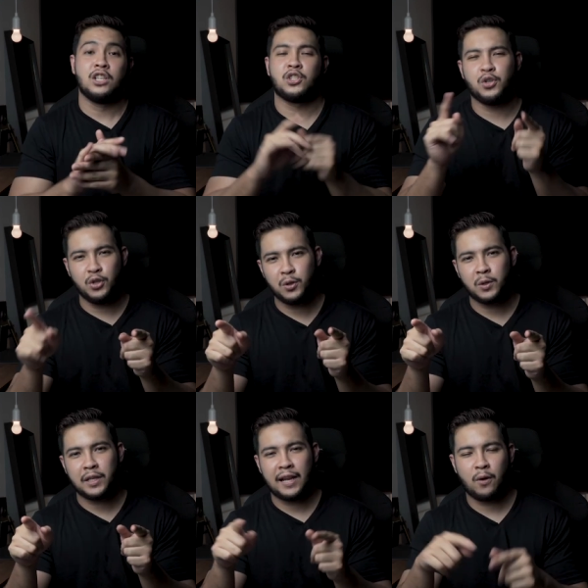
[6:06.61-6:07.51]
So you
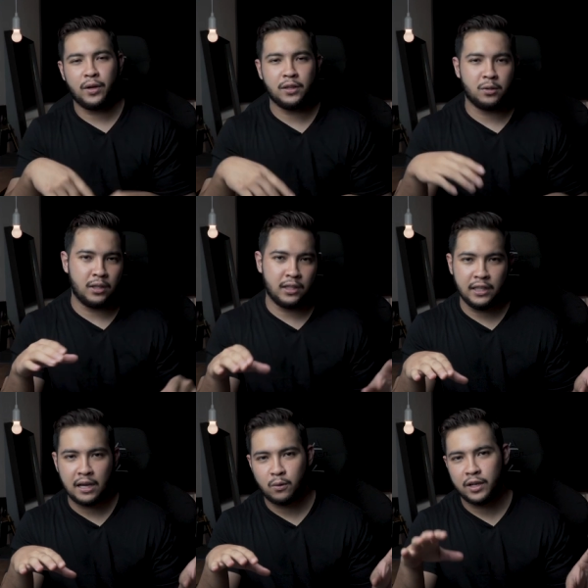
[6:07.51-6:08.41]
know that I went to the
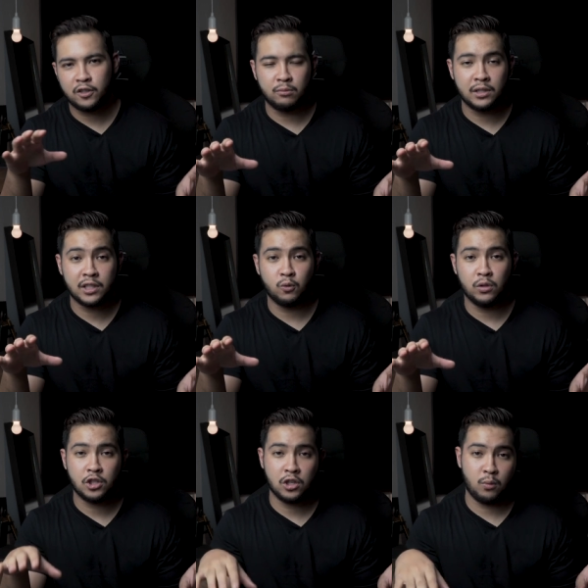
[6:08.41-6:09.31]
DIY commercial
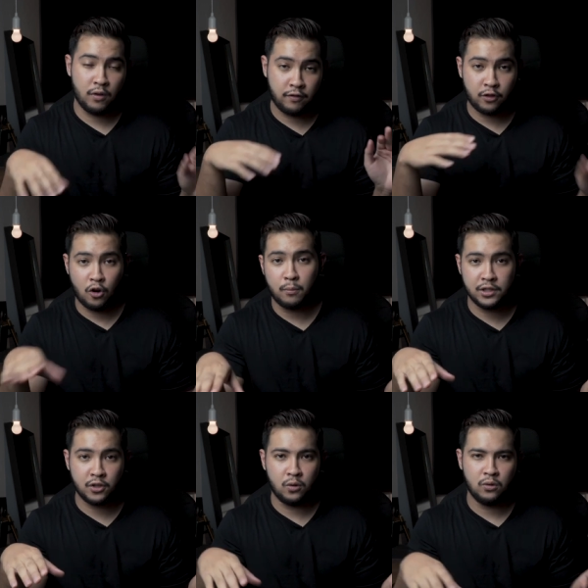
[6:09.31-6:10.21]
workshop with
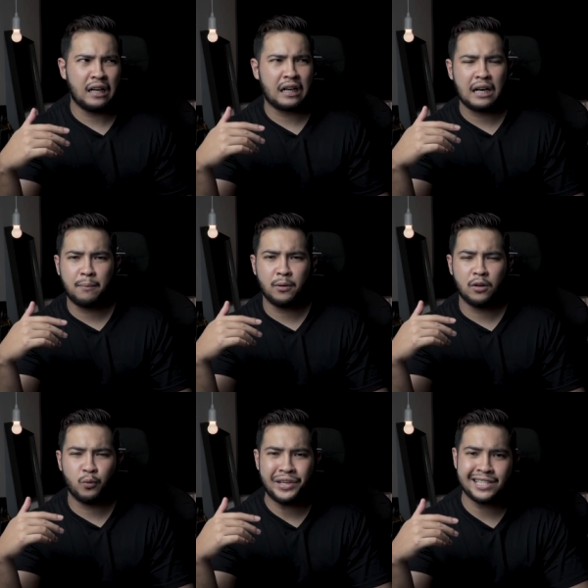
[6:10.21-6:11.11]
Thomas Goh. A couple
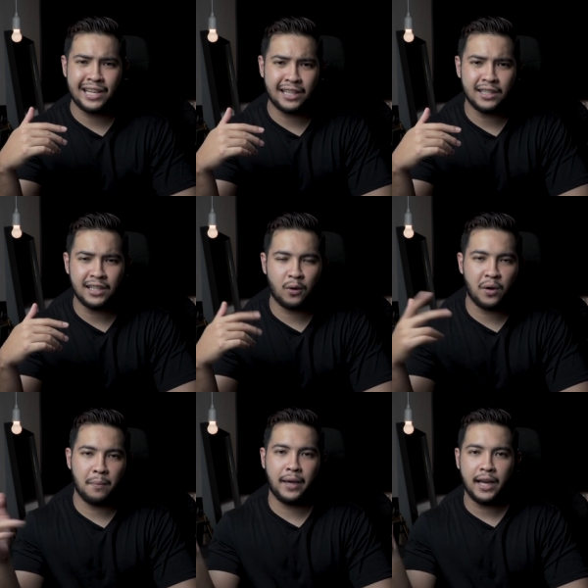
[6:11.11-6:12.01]
of weeks later, I
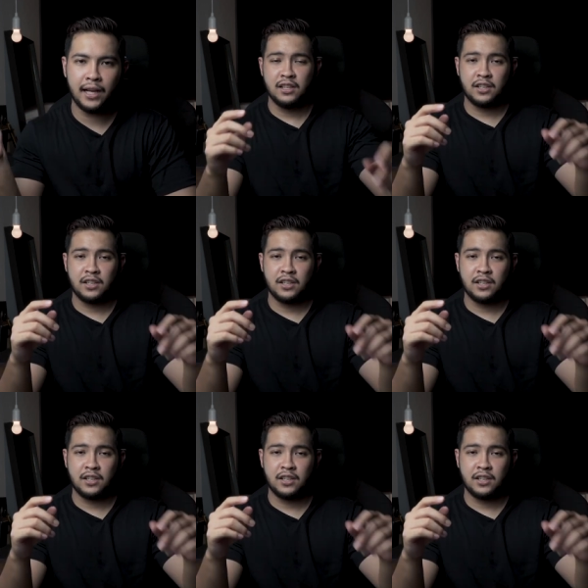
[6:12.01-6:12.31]
went back.